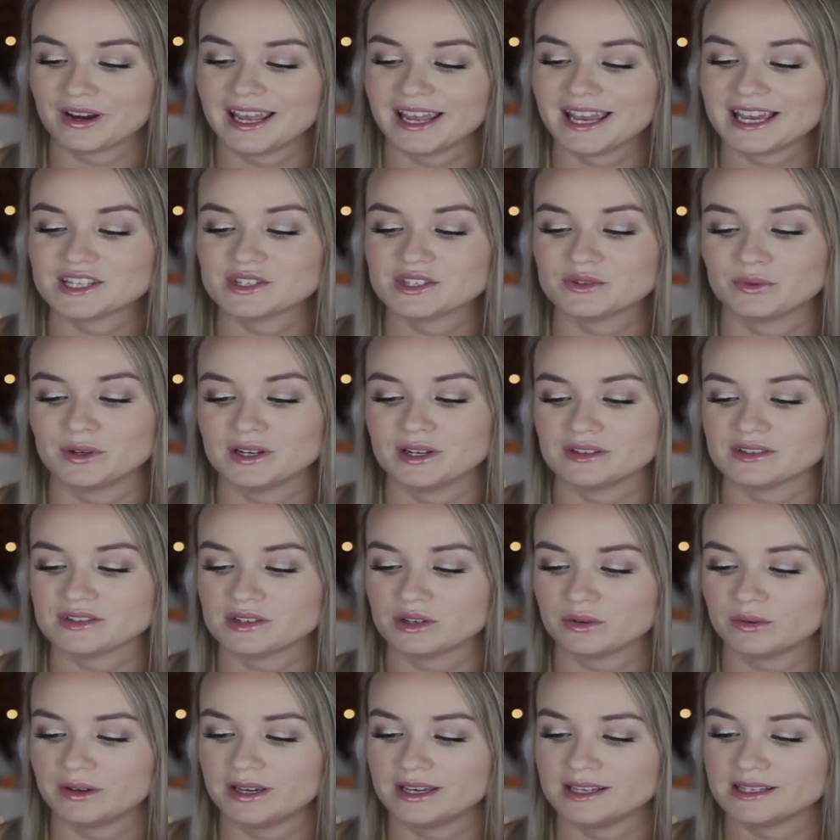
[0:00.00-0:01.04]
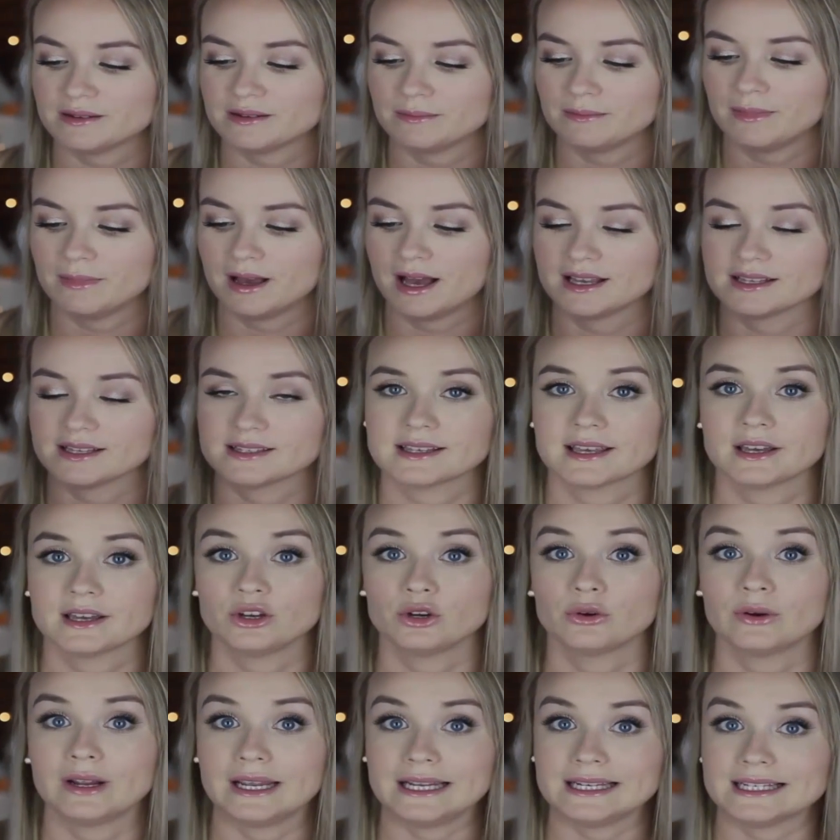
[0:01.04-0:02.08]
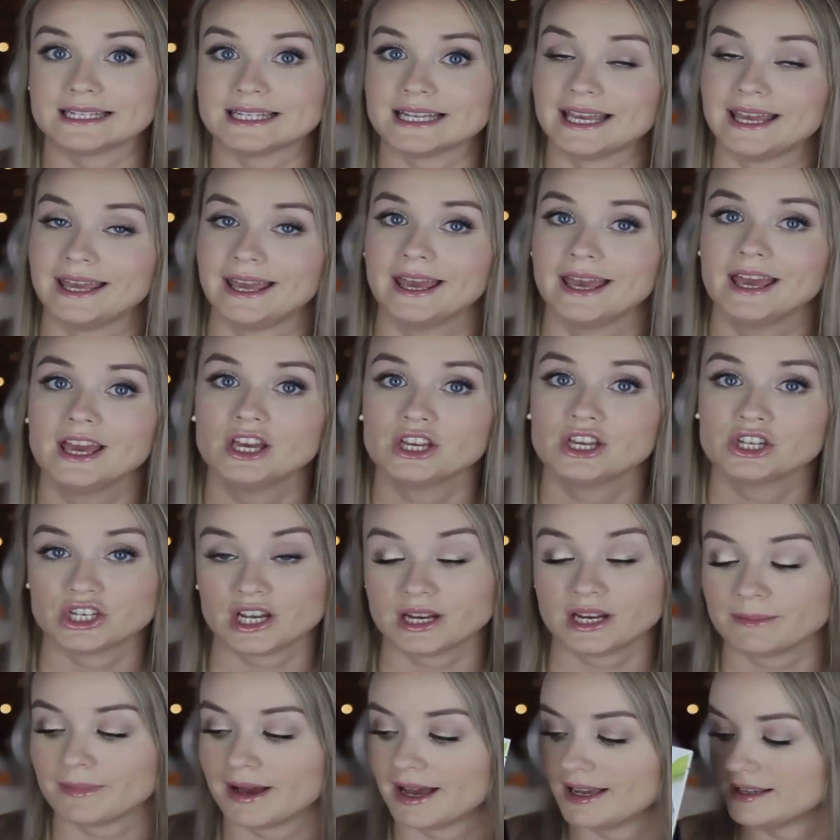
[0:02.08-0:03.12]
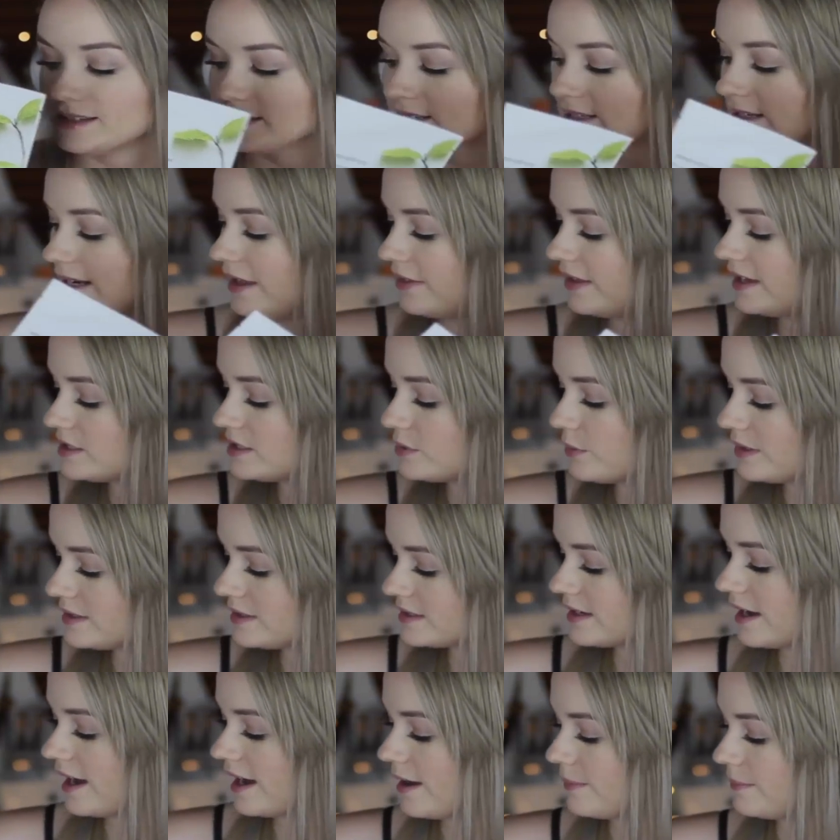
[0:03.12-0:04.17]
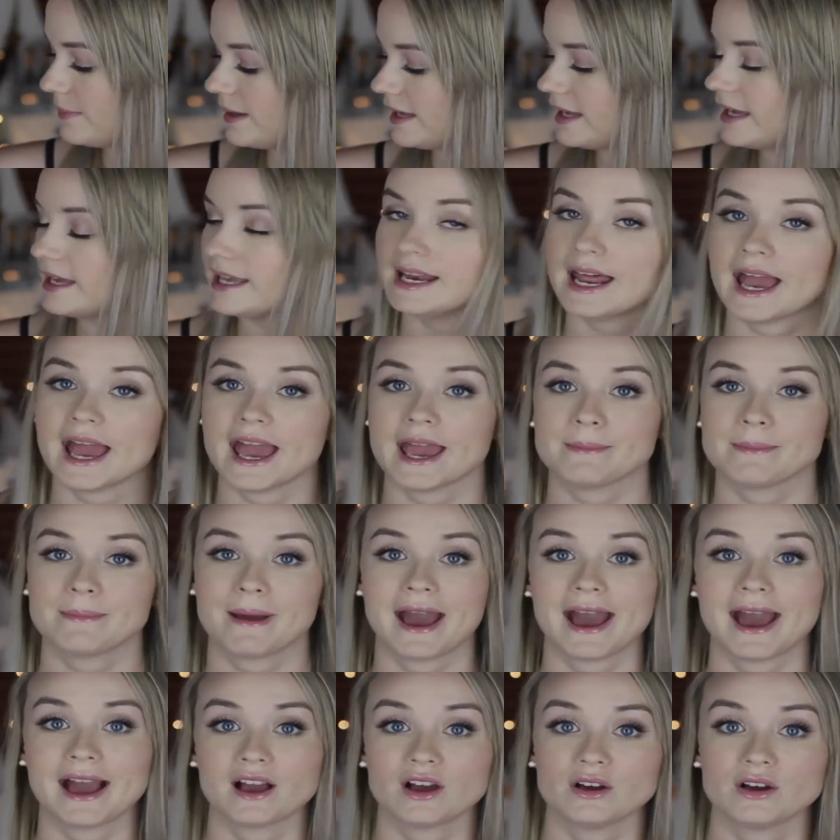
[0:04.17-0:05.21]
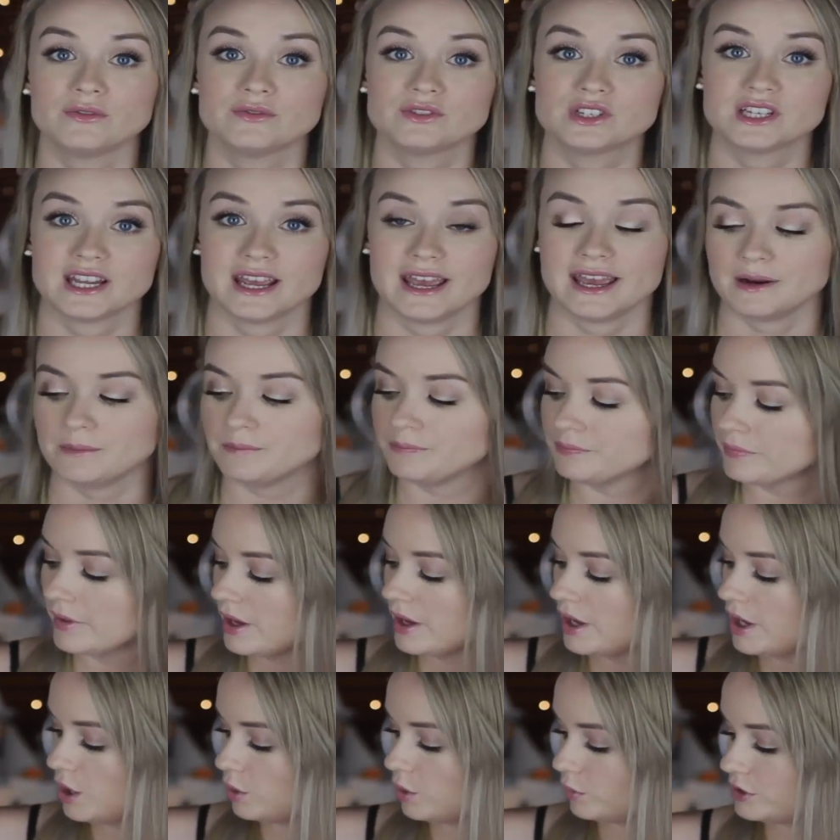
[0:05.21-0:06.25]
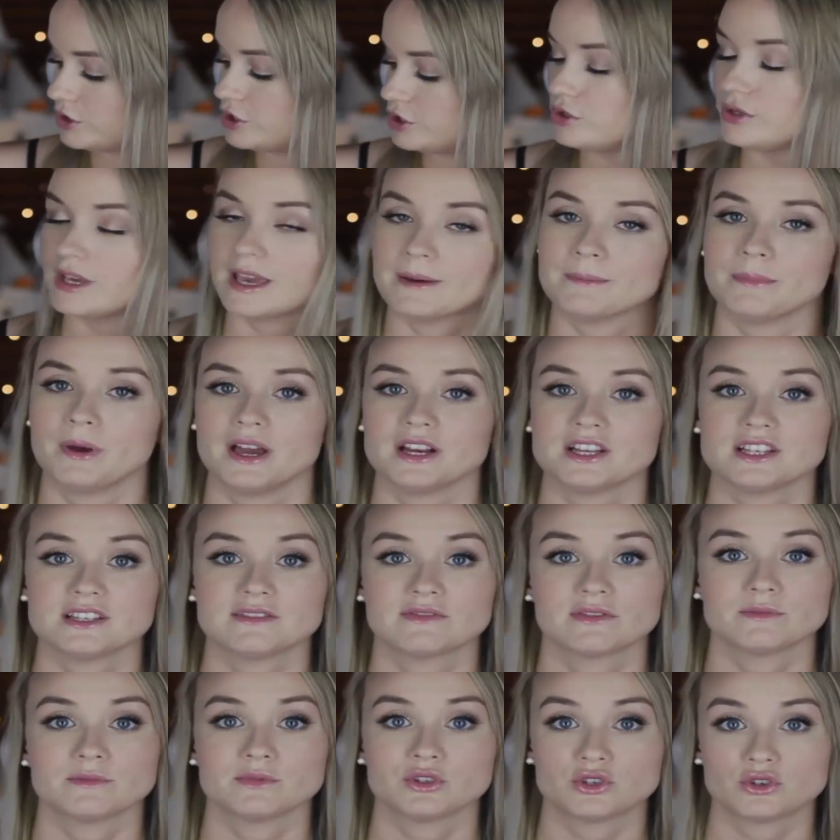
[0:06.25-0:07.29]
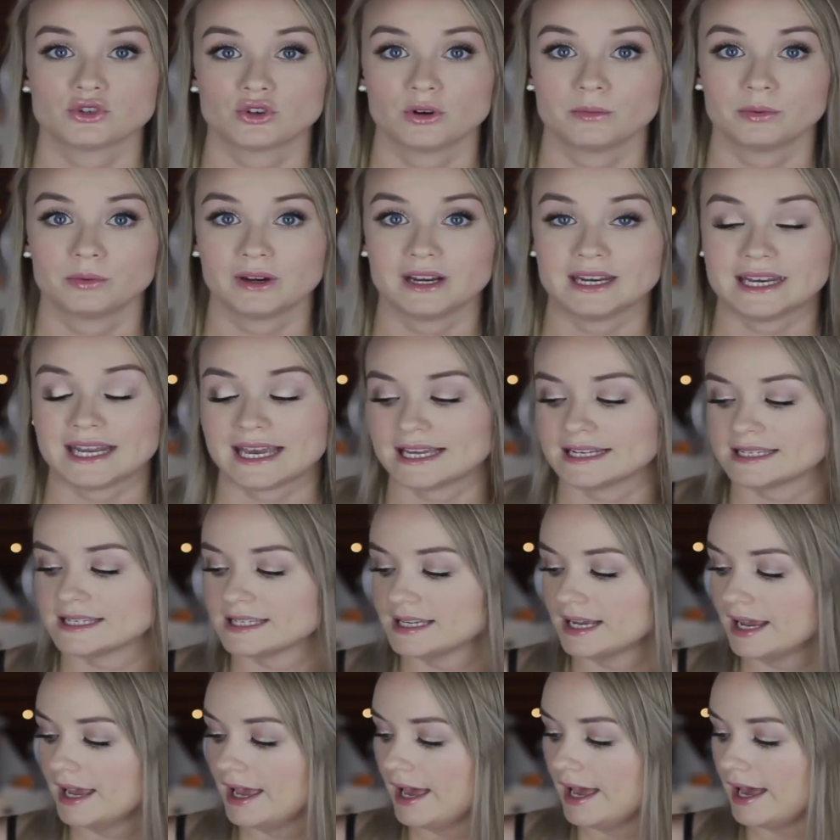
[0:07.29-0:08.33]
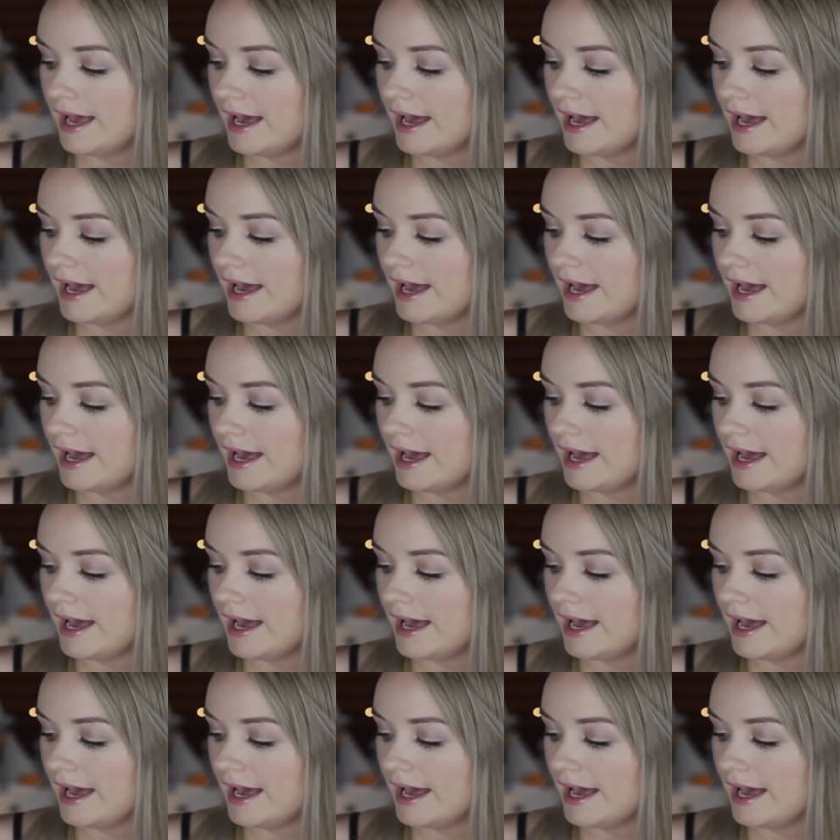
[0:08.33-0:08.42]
Strawberry It's Real Squeeze Mask Green Tea Sheet Mask. Now these ones come in a pack of 10, which you can purchase from Strawberry Net,